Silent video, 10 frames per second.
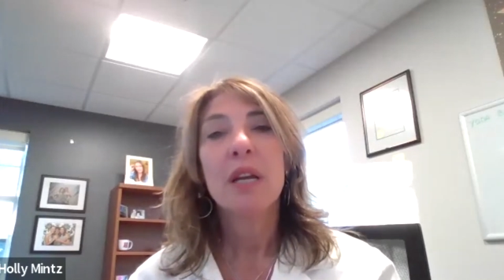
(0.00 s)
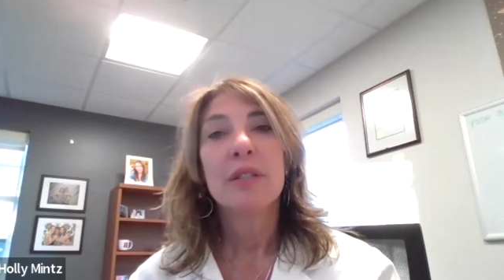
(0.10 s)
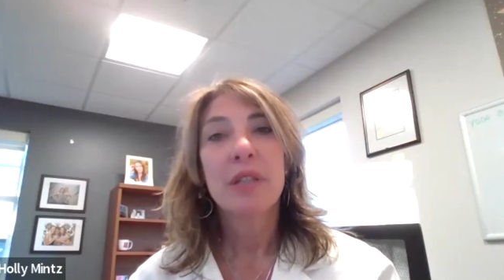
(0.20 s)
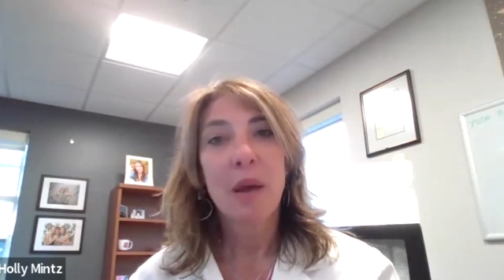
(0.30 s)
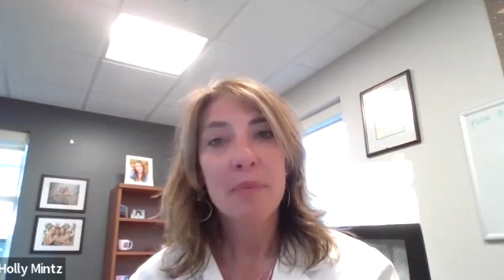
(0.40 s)

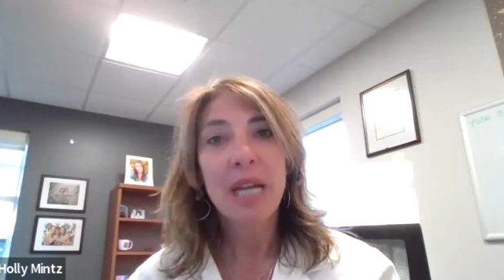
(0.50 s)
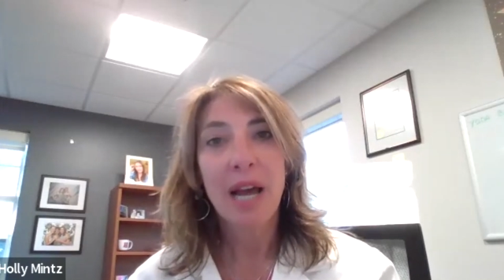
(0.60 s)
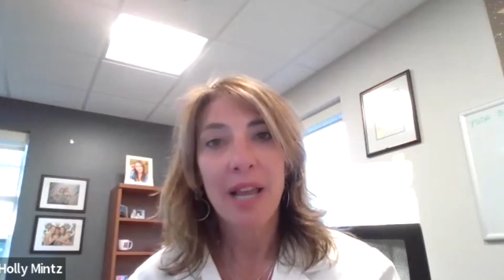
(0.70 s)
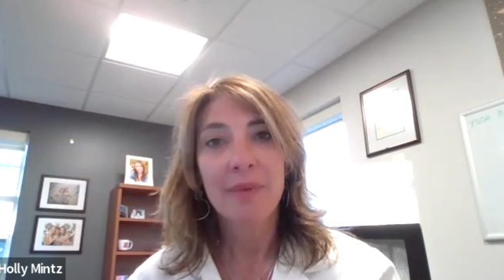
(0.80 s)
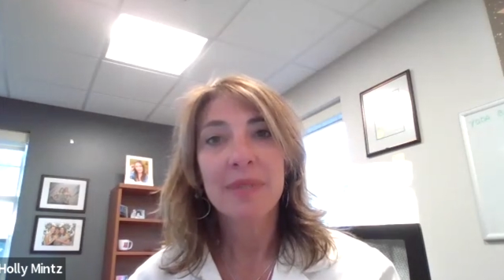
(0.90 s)

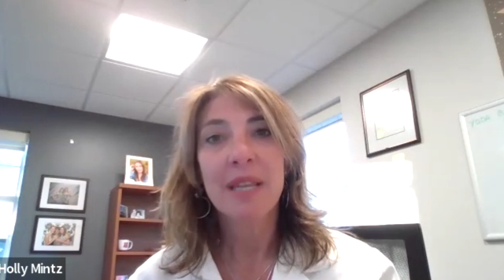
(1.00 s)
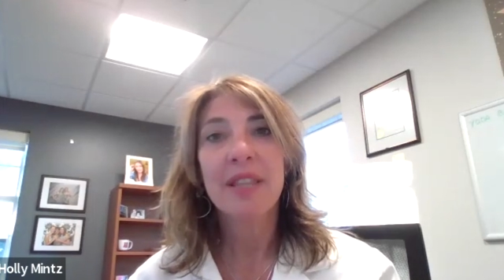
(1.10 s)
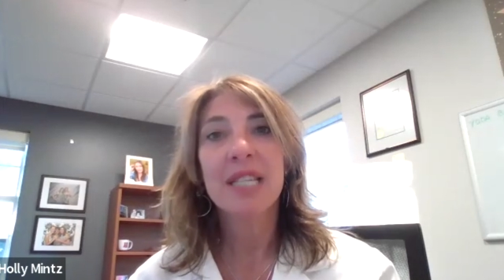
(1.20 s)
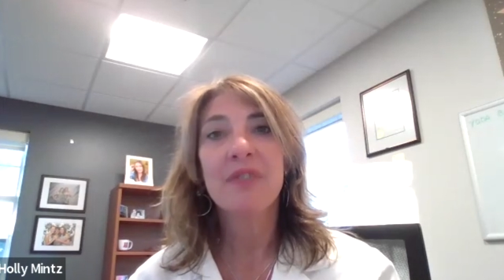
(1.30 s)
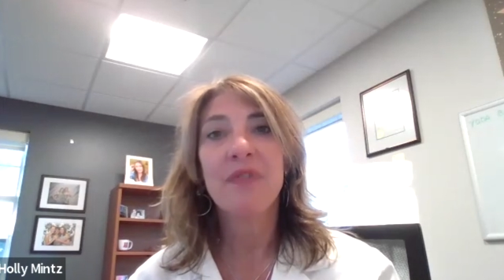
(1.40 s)
sometimes
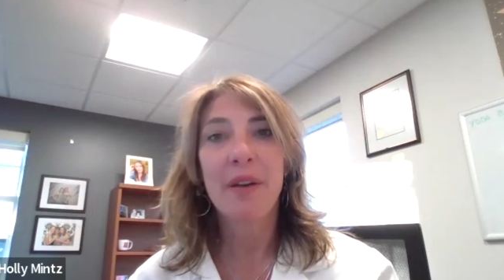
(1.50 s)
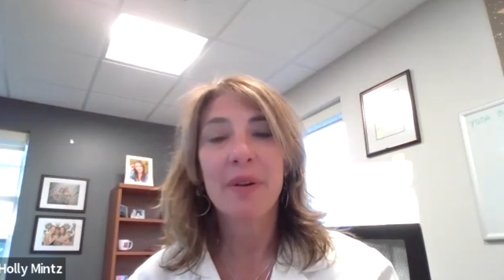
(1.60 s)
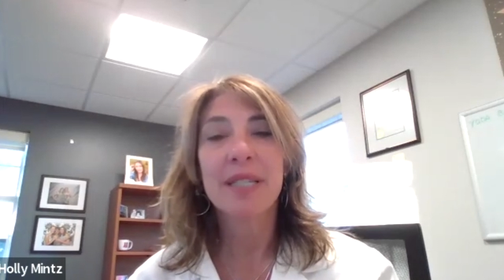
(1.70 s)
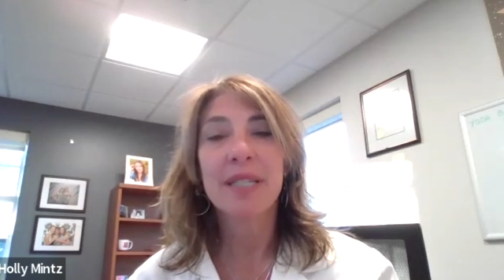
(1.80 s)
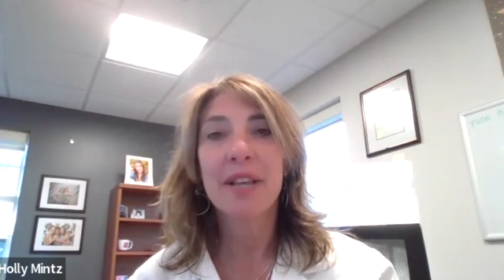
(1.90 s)
this
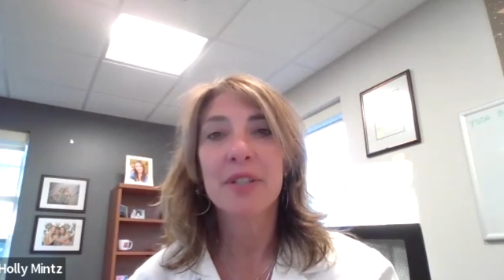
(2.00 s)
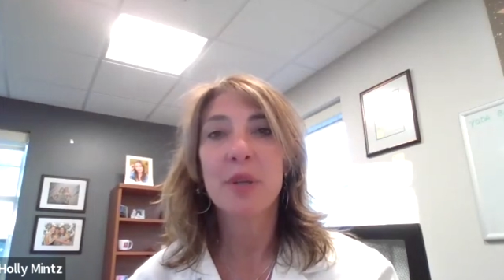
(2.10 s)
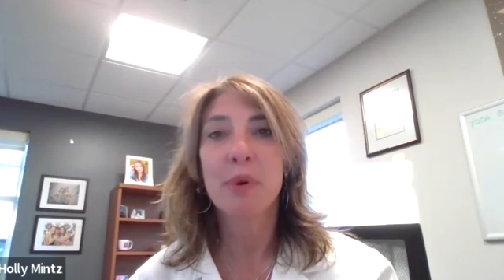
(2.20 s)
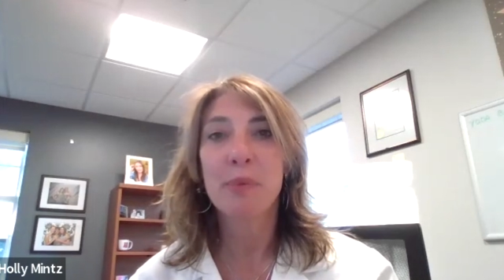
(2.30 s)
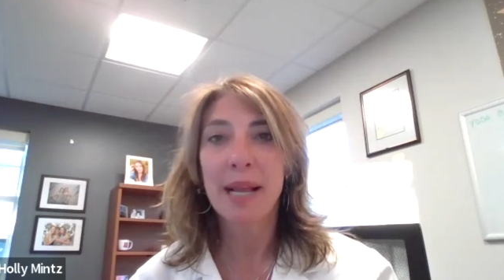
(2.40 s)
virus has the
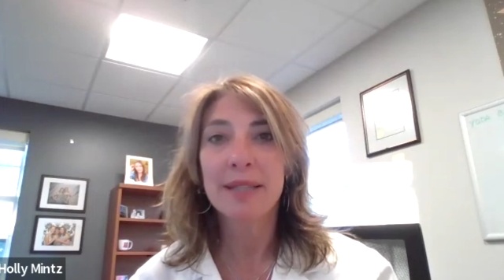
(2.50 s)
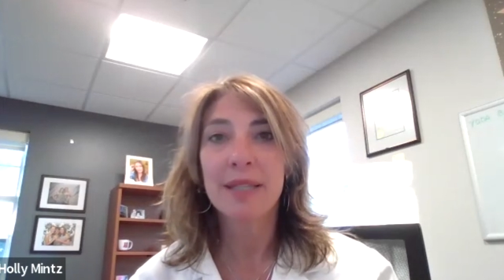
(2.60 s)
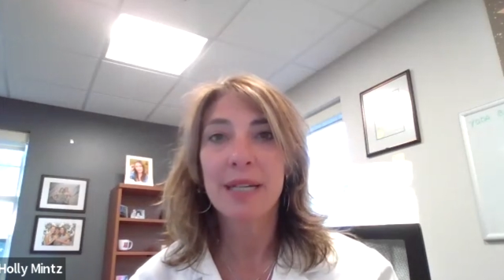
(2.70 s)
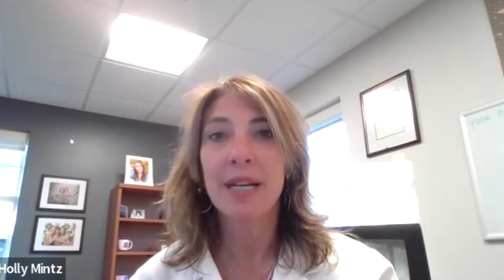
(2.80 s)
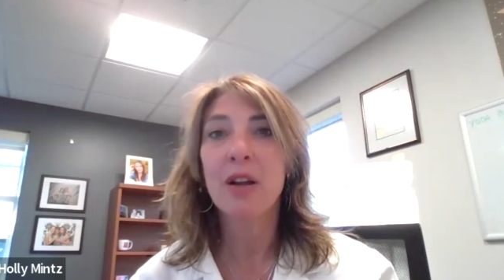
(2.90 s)

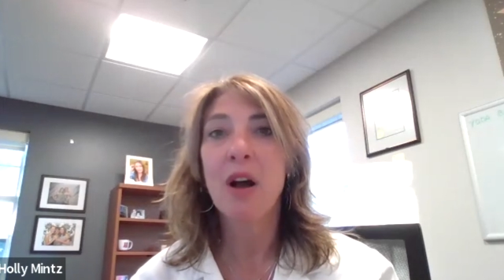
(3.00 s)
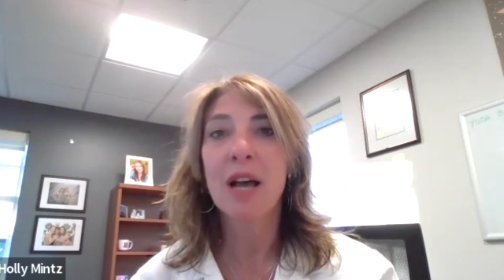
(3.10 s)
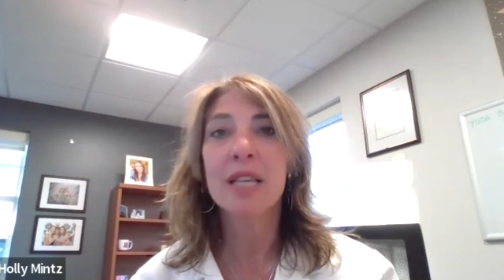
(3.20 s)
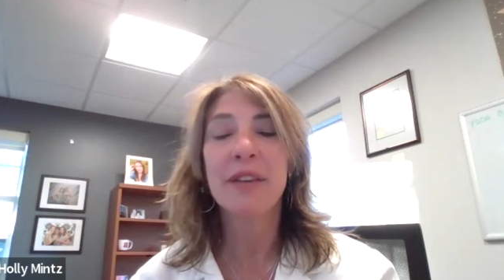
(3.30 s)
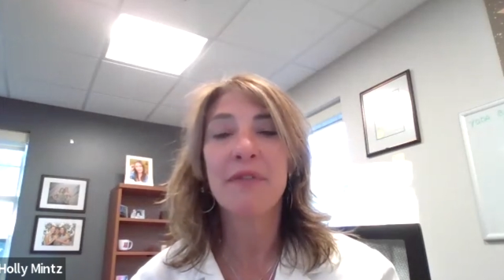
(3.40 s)
propensity to
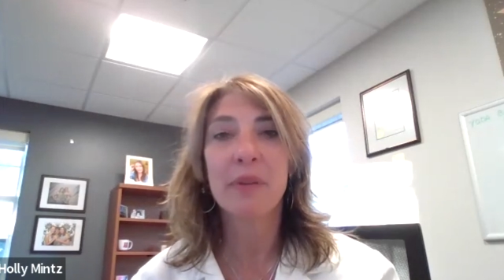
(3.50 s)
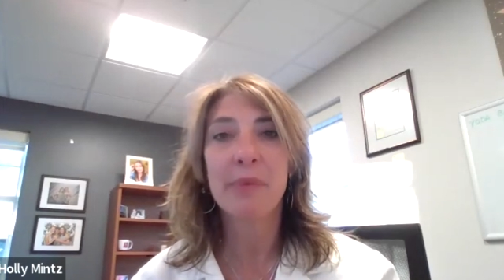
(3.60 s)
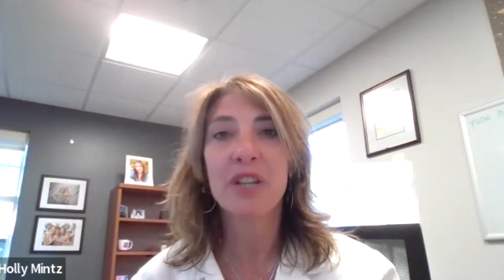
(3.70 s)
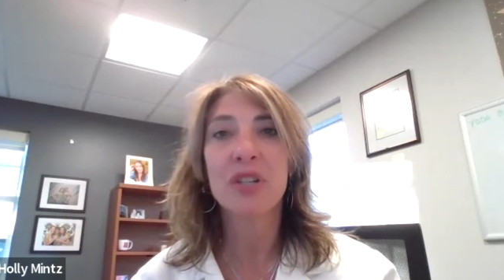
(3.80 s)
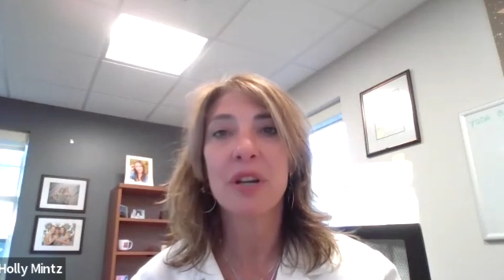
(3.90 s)
cause
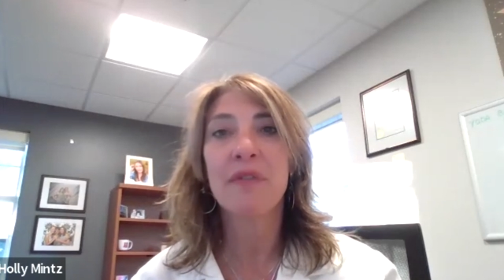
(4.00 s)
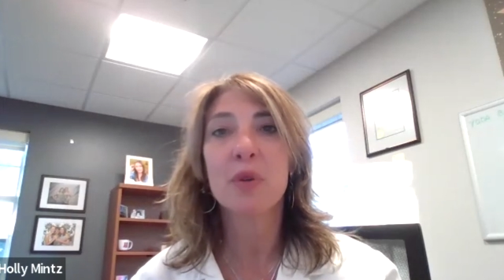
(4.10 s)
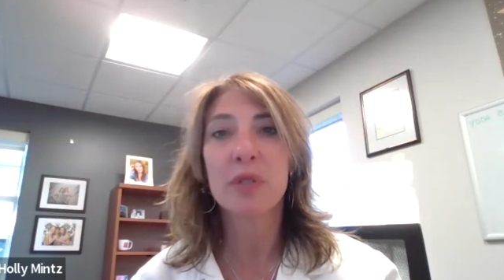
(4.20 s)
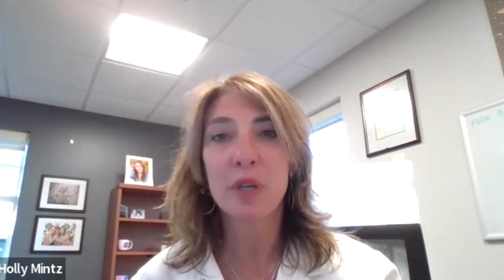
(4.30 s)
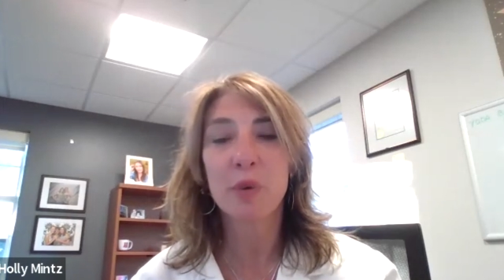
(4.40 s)
inflammation of
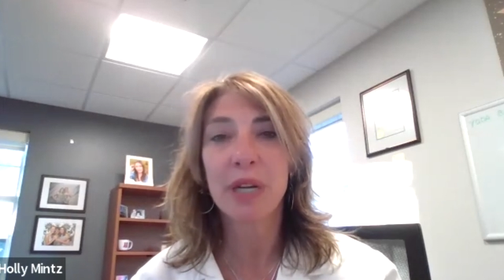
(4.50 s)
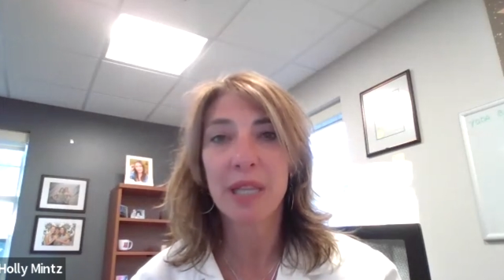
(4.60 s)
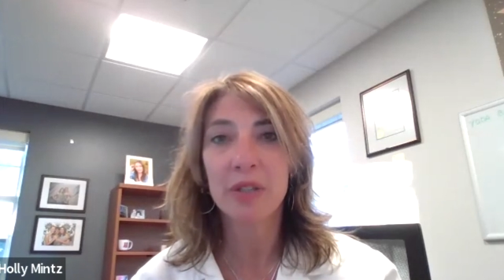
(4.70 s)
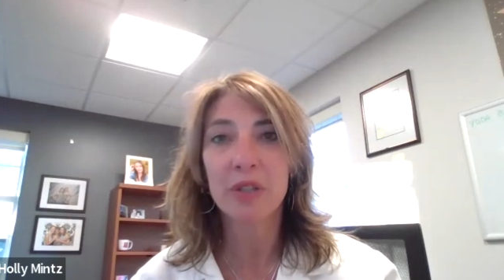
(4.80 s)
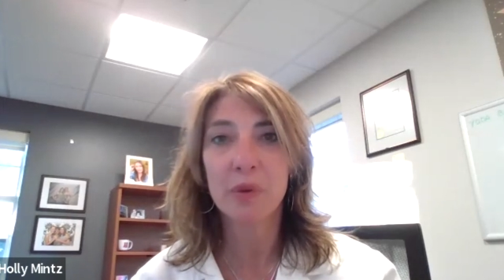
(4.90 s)
those little
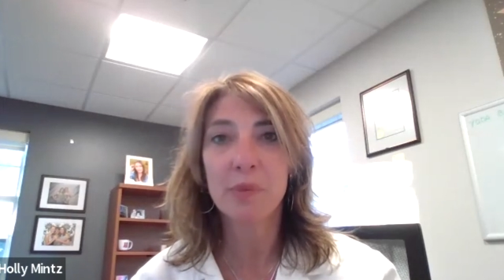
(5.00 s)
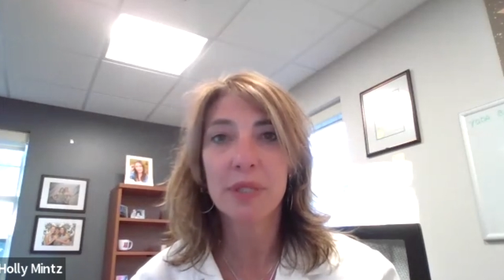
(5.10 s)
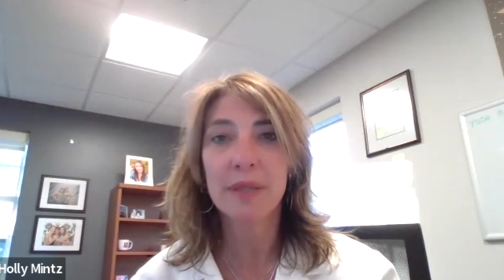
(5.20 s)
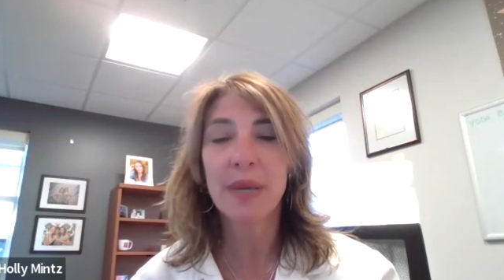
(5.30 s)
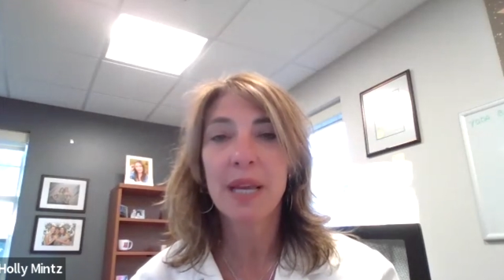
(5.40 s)
breathing tubes.